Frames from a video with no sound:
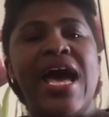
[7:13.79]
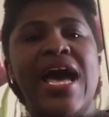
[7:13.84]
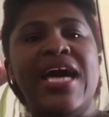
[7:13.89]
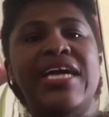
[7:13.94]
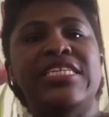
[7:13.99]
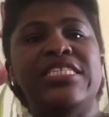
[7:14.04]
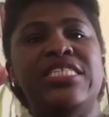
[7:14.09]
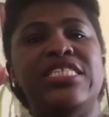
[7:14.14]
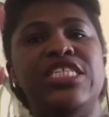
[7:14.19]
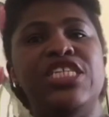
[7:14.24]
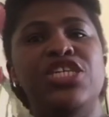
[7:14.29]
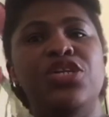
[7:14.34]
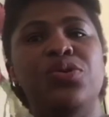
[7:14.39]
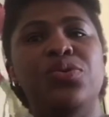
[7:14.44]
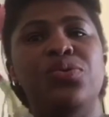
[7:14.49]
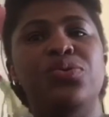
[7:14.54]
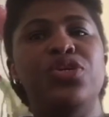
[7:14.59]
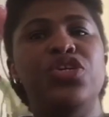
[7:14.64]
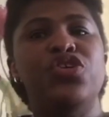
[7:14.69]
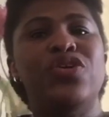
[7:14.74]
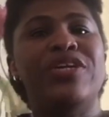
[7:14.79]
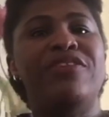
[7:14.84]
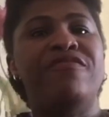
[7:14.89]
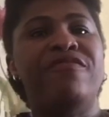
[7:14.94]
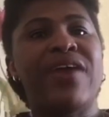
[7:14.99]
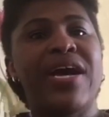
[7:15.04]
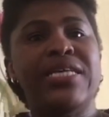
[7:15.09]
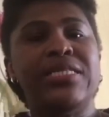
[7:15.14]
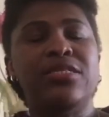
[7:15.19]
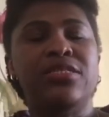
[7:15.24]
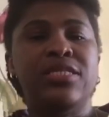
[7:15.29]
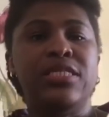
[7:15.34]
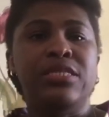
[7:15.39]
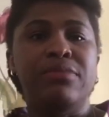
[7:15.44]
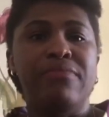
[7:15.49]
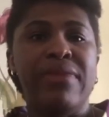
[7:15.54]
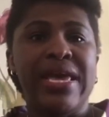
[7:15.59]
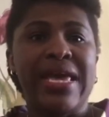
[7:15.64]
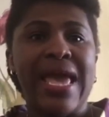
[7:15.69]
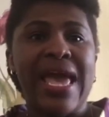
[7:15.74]
And you're advised not
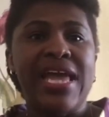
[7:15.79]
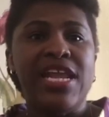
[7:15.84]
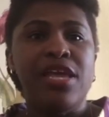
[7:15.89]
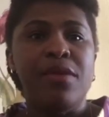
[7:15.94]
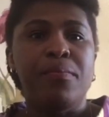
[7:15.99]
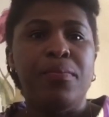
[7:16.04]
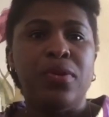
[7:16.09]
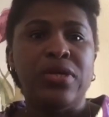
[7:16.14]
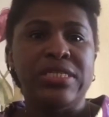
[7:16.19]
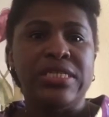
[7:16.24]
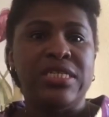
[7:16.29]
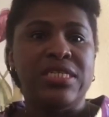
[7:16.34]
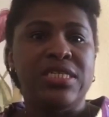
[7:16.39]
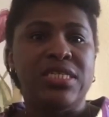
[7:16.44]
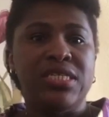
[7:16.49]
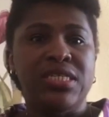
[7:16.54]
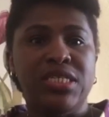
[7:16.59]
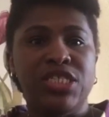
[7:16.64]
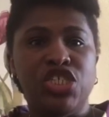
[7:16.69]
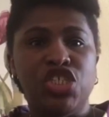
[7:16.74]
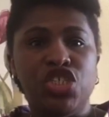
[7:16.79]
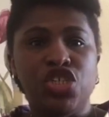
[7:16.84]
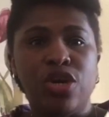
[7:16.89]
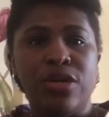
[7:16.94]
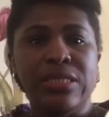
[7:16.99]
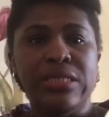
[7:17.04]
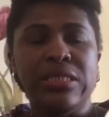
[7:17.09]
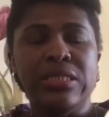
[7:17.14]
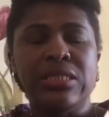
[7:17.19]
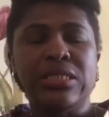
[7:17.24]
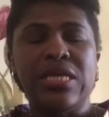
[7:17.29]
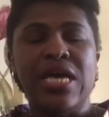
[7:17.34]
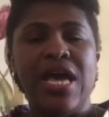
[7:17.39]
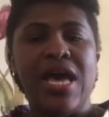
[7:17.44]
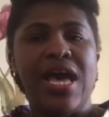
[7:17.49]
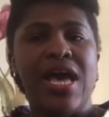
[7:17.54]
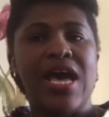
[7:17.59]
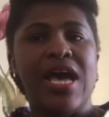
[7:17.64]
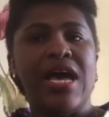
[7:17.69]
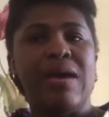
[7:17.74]
to make any important decisions.
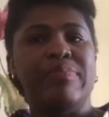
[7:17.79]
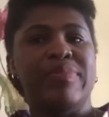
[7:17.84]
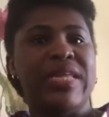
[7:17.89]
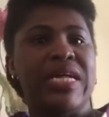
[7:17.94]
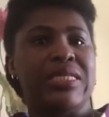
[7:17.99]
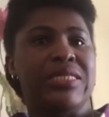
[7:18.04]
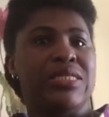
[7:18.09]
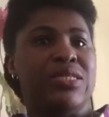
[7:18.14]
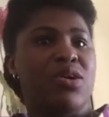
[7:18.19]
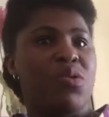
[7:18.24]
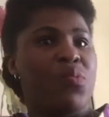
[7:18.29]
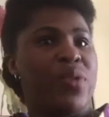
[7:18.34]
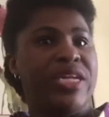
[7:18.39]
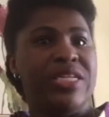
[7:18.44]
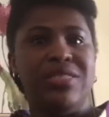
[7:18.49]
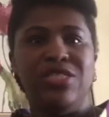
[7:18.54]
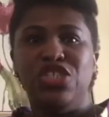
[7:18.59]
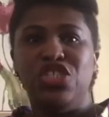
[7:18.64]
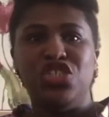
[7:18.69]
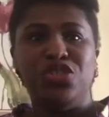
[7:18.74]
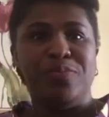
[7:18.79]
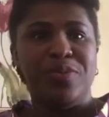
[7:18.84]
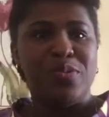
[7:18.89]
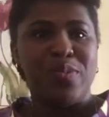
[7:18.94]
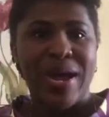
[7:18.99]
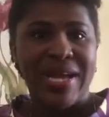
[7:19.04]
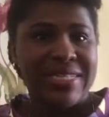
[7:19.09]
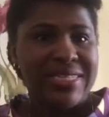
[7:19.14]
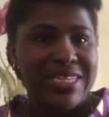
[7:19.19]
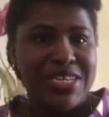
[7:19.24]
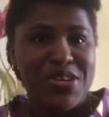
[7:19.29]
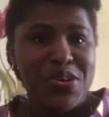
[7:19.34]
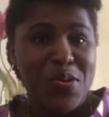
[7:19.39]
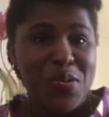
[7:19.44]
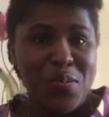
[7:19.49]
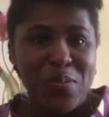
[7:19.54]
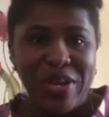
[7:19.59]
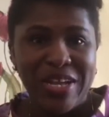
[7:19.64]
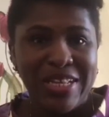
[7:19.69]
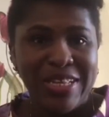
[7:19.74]
That's not when you should be writing
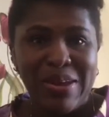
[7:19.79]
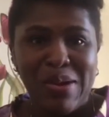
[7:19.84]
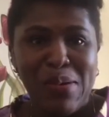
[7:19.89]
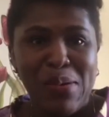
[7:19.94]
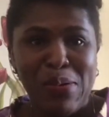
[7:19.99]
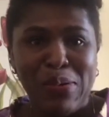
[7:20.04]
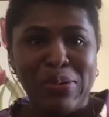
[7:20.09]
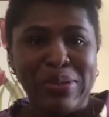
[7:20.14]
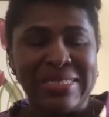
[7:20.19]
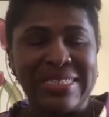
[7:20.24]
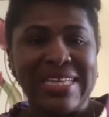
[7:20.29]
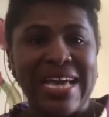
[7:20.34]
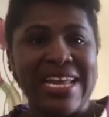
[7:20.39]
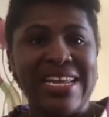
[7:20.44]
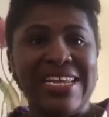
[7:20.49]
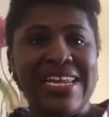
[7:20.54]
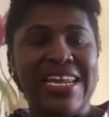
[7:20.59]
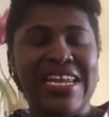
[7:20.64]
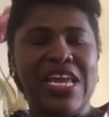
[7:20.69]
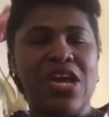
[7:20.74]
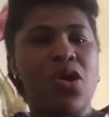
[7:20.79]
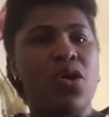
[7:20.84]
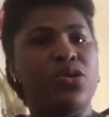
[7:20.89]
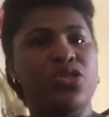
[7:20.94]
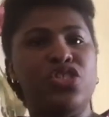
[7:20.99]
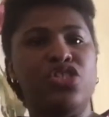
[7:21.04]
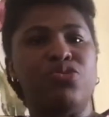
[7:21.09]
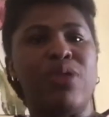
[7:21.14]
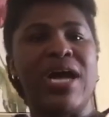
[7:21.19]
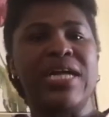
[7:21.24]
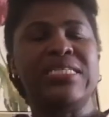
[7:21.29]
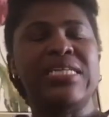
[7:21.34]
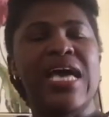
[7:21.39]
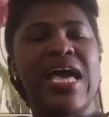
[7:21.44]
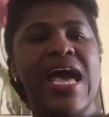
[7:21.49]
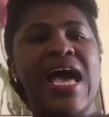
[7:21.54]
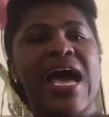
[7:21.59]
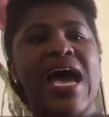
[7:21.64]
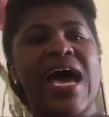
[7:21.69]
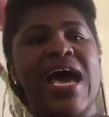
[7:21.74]
your will or signing any contract.
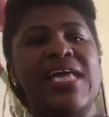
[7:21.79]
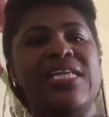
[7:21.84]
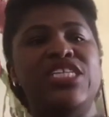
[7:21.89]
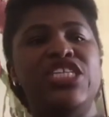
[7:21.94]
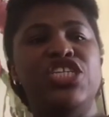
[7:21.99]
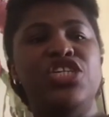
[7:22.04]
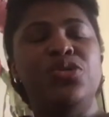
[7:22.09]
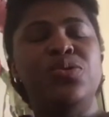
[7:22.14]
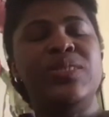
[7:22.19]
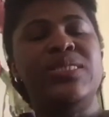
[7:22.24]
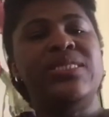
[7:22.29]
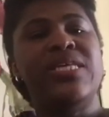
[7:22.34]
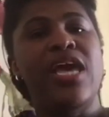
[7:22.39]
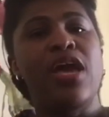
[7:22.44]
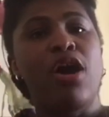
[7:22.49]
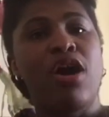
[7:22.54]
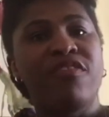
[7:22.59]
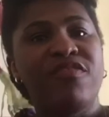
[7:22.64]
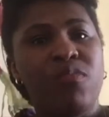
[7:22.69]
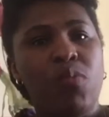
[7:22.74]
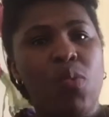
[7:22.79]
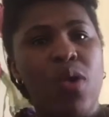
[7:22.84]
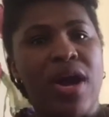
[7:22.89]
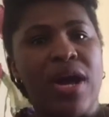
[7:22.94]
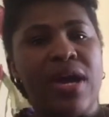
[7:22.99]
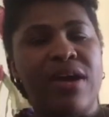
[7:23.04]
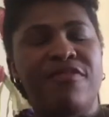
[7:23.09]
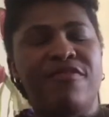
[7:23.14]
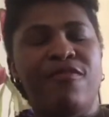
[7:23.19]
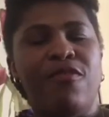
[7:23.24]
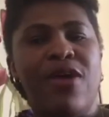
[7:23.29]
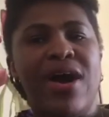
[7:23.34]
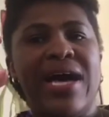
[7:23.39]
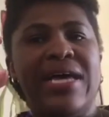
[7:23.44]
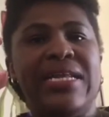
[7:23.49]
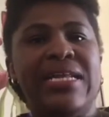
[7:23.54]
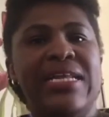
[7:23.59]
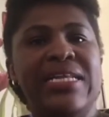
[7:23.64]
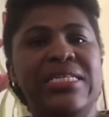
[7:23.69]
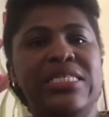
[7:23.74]
And stay off work for
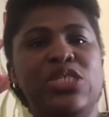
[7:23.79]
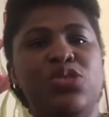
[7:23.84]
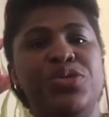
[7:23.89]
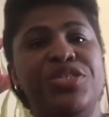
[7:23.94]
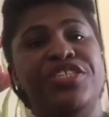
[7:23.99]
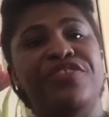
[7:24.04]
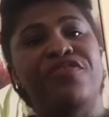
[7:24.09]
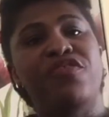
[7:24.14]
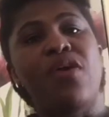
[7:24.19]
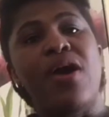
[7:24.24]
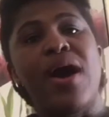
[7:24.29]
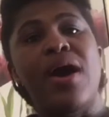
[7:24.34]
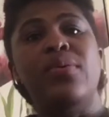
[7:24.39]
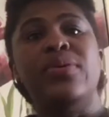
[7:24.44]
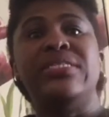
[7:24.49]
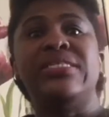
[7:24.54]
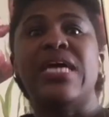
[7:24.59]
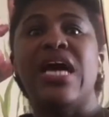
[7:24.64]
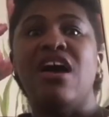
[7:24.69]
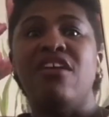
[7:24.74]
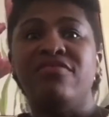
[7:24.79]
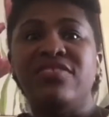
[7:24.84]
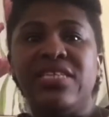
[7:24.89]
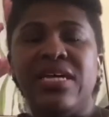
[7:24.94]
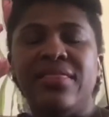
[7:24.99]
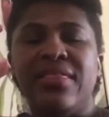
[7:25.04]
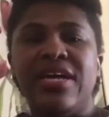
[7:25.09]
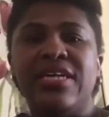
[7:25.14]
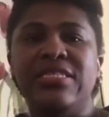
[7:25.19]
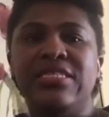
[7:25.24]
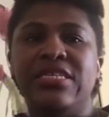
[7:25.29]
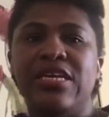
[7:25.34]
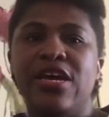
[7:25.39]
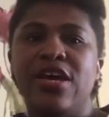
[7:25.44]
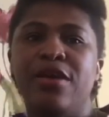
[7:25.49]
at least 24 hours after that